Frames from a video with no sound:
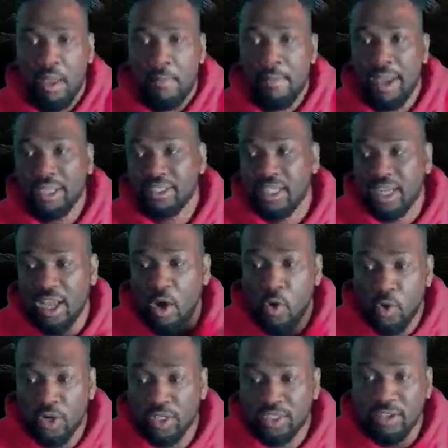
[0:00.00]
basically in
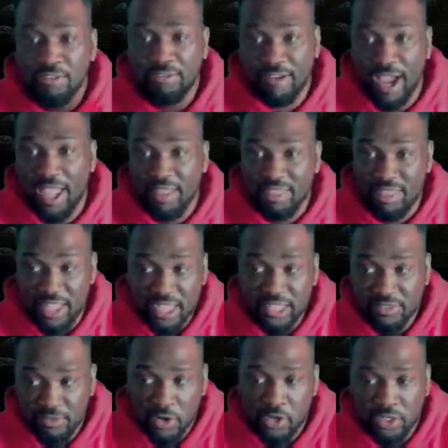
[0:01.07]
order to fight this
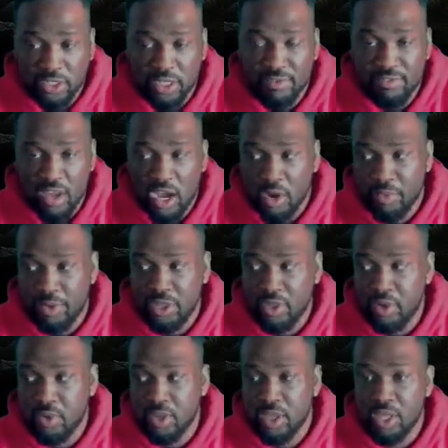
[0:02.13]
version of
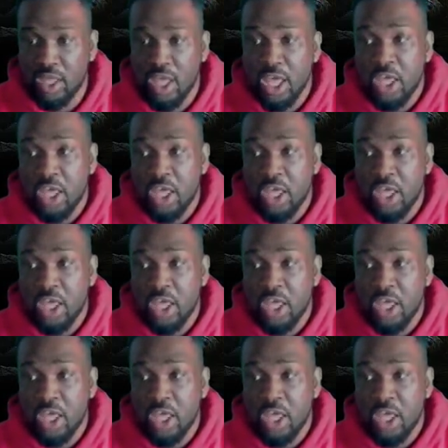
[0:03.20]
Nagoriyuki,